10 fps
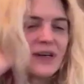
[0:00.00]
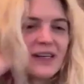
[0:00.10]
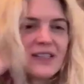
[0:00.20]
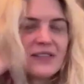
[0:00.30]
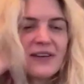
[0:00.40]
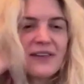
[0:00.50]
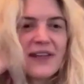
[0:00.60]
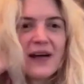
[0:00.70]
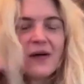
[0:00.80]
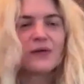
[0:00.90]
our heads around
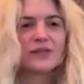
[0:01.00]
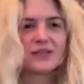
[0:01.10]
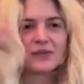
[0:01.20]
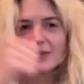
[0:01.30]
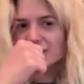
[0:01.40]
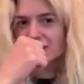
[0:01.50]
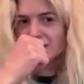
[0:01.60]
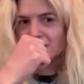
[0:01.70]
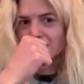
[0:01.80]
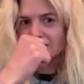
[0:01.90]
that whole
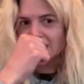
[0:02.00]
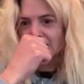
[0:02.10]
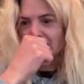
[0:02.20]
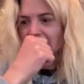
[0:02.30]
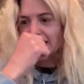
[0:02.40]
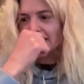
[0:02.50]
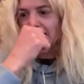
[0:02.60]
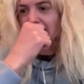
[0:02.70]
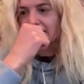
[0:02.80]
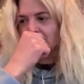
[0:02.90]
situation
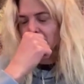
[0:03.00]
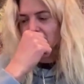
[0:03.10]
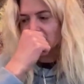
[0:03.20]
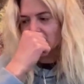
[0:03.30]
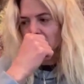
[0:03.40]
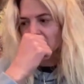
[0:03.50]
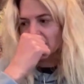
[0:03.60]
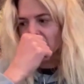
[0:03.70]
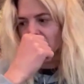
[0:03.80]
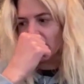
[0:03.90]
and
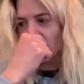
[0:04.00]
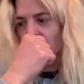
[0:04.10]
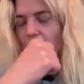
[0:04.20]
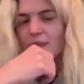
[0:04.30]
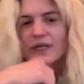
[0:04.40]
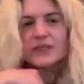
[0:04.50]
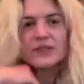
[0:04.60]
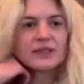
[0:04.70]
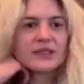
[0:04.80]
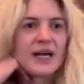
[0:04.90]
kind of wrote a bit
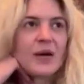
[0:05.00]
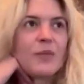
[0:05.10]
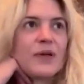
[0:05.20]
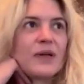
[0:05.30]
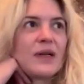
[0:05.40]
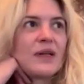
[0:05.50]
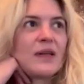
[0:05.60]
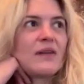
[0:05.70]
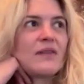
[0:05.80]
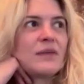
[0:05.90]
during that. But a
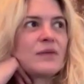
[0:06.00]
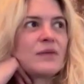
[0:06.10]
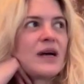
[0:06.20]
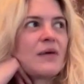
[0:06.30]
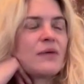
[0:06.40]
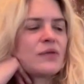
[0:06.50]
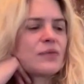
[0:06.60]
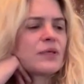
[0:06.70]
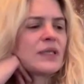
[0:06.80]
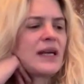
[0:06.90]
lot of it I was
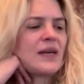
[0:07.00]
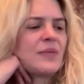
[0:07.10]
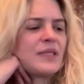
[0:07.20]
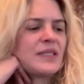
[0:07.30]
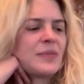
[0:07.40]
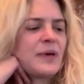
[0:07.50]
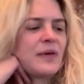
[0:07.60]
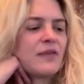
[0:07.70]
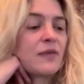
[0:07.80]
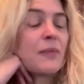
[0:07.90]
really adamant
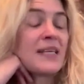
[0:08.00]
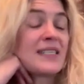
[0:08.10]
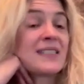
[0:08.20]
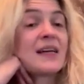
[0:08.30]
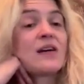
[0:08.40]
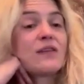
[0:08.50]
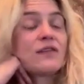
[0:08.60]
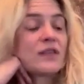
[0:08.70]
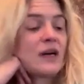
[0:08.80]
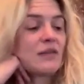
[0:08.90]
about, for
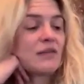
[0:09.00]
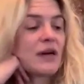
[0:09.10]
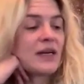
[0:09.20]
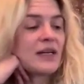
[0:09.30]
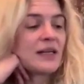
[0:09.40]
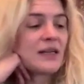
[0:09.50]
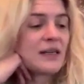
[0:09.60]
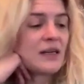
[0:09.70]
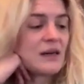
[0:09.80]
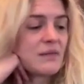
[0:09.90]
myself, not writing
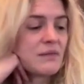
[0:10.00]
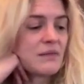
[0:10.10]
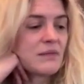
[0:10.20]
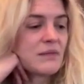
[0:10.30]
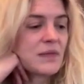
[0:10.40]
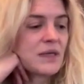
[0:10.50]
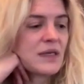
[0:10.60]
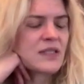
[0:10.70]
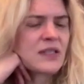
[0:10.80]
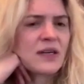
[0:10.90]

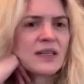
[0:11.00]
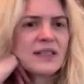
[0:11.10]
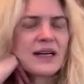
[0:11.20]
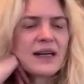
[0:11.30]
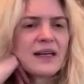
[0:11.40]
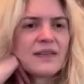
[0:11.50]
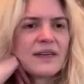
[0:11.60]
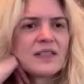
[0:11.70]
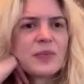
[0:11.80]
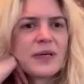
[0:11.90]
a song in that kind of
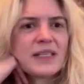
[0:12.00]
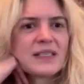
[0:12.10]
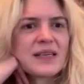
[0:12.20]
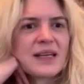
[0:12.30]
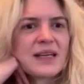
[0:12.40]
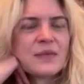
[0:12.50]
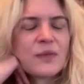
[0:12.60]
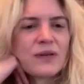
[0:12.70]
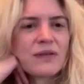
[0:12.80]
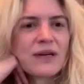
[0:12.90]
headspace. I didn't
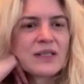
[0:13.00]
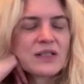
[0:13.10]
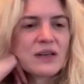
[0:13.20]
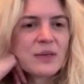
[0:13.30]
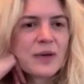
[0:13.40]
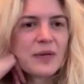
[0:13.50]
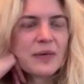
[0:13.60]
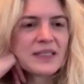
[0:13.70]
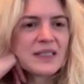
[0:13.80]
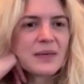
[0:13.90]
want to write a song about a
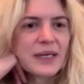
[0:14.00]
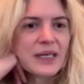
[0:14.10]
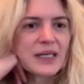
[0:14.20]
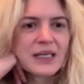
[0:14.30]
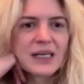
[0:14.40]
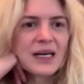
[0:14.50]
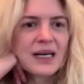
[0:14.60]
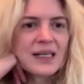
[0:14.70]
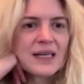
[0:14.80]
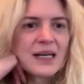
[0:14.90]
pandemic.
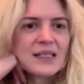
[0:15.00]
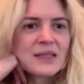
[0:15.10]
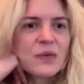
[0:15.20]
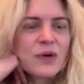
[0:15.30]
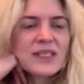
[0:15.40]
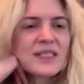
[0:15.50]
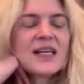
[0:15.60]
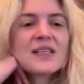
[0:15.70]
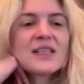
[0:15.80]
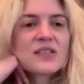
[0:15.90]
I didn't want to
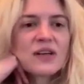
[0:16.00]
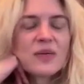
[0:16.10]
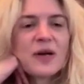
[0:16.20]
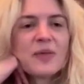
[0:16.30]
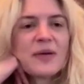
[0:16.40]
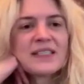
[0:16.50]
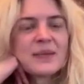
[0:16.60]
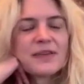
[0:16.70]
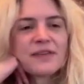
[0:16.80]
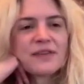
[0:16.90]
sing a song about a
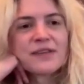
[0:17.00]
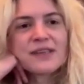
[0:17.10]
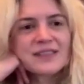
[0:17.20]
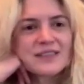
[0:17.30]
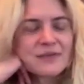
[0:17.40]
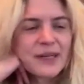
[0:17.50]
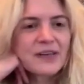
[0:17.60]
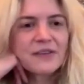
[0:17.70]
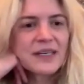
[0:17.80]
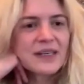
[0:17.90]
pandemic for the rest of my
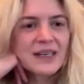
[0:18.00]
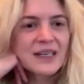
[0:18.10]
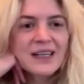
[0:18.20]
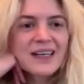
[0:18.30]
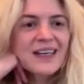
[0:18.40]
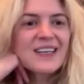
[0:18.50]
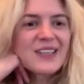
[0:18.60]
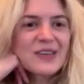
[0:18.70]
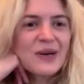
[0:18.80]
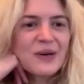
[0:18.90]
career,
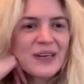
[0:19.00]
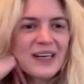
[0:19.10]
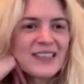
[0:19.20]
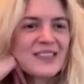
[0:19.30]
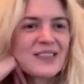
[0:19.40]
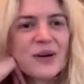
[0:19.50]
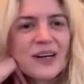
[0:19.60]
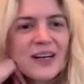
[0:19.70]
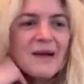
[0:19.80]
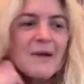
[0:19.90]
And
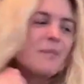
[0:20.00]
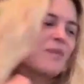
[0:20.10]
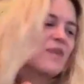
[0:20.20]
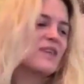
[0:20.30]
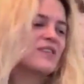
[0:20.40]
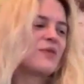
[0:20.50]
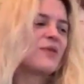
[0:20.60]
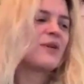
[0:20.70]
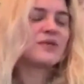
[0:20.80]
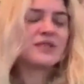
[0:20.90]
so
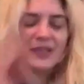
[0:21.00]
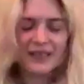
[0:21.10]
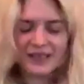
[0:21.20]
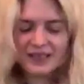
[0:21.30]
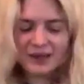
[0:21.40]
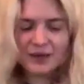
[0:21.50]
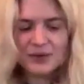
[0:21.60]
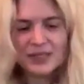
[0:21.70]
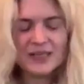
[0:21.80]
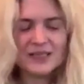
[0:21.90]
there was it
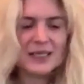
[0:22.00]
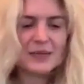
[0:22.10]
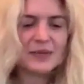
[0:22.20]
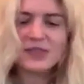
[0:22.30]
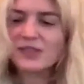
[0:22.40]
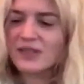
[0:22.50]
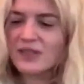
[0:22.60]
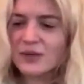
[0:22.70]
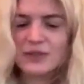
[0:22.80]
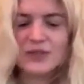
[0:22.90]
was kind of stops and
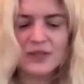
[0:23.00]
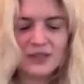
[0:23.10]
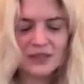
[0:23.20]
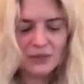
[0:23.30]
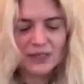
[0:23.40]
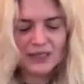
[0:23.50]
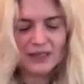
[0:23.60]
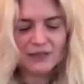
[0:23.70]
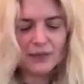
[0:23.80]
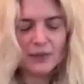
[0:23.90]
starts. There were songs that we'd
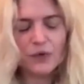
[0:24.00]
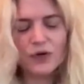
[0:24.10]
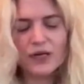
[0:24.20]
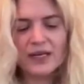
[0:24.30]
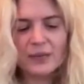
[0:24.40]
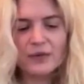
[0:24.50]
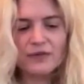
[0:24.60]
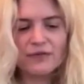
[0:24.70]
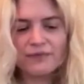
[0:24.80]
kind of been working on